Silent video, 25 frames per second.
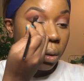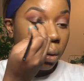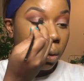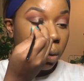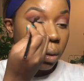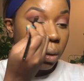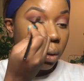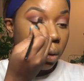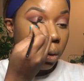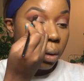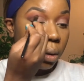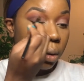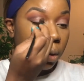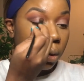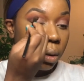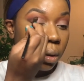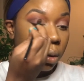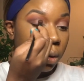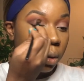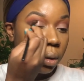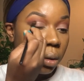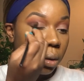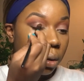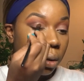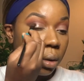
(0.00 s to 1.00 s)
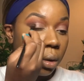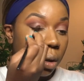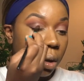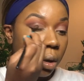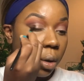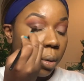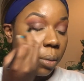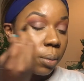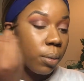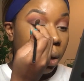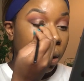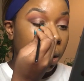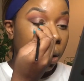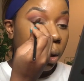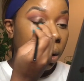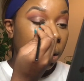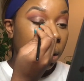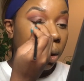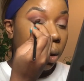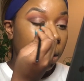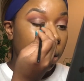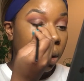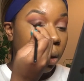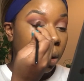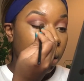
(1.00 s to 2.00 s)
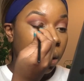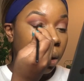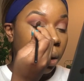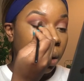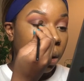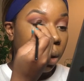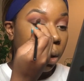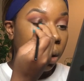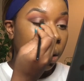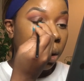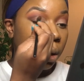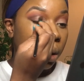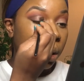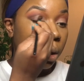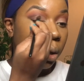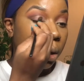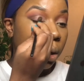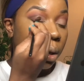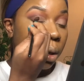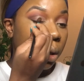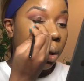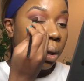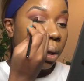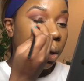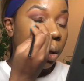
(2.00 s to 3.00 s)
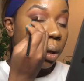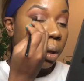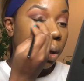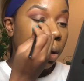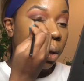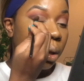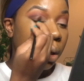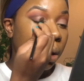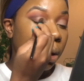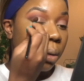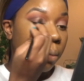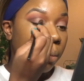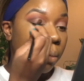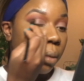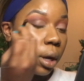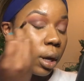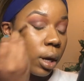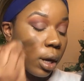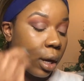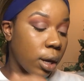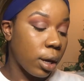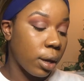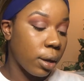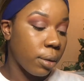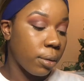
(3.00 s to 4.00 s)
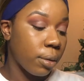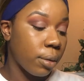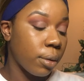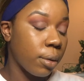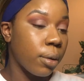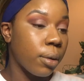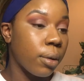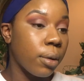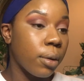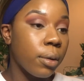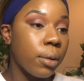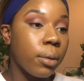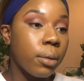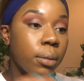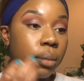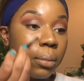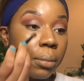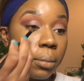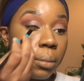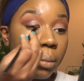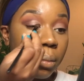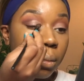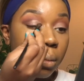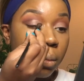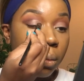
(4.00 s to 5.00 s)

I begin to add a shimmery rose gold-like shade to the outline of my lid.